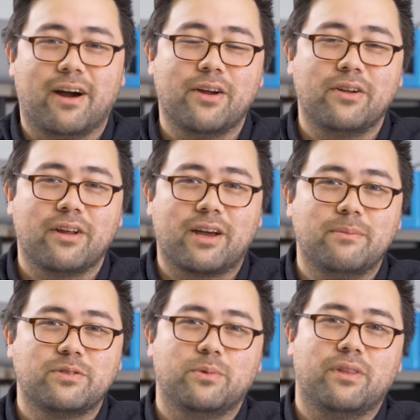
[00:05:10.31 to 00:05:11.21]
Our unit
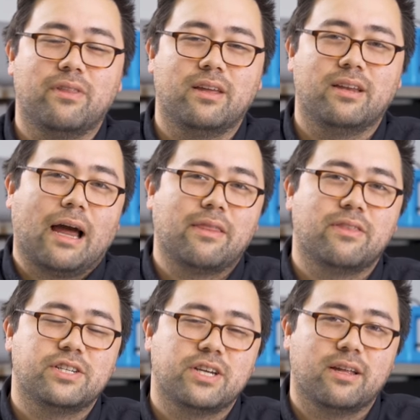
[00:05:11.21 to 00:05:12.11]
comes with the
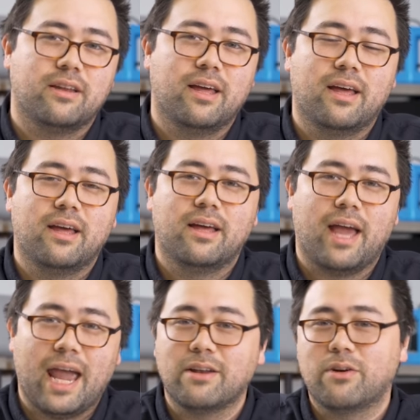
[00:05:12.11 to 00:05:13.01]
9th gen
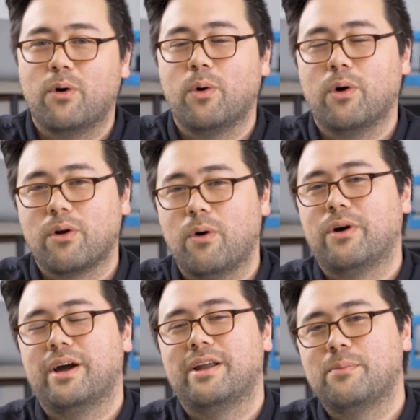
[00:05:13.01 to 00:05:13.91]
8-core
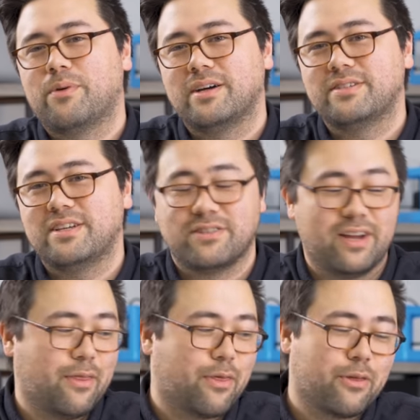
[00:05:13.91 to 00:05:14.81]
Core i9
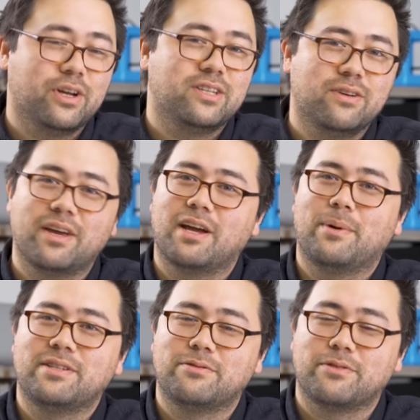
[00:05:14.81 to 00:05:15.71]
processor and 32
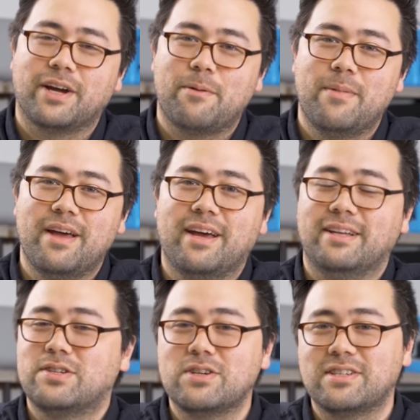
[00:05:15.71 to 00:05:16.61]
gigabytes of RAM,
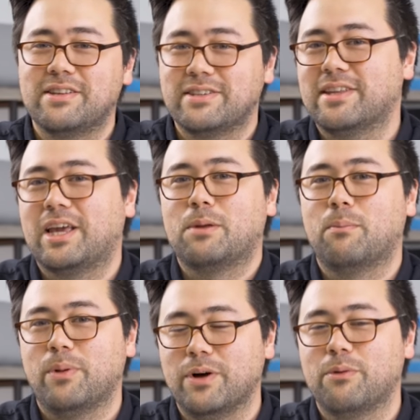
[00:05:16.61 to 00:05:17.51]
and seriously, this thing
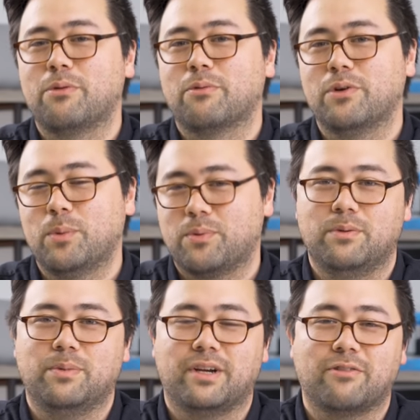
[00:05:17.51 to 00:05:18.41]
can blow through
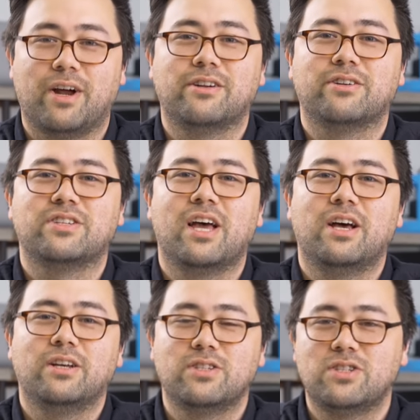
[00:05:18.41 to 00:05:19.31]
Premiere renders
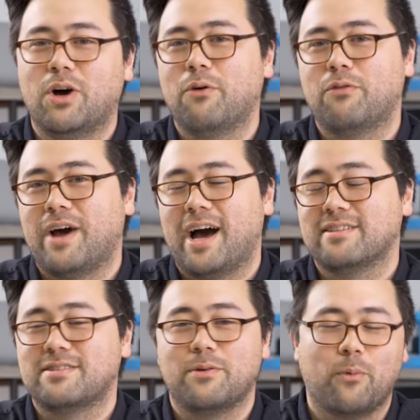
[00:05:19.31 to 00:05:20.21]
so
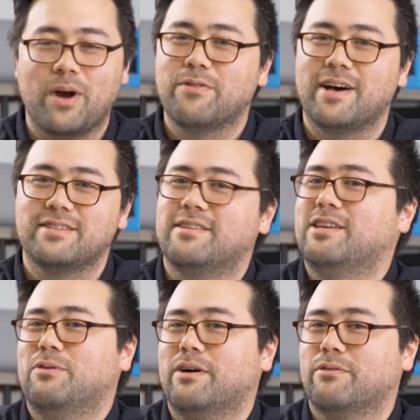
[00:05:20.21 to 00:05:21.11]
fast, way faster than
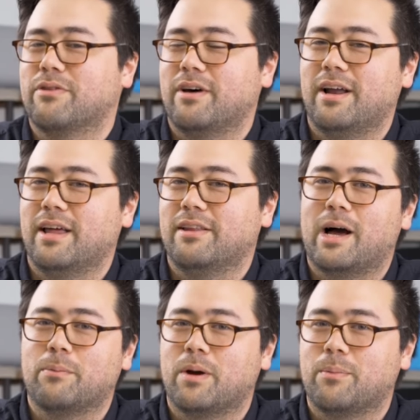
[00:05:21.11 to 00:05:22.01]
you ever thought a
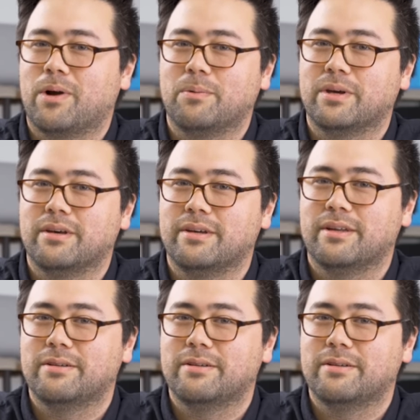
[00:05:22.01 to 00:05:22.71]
laptop probably could.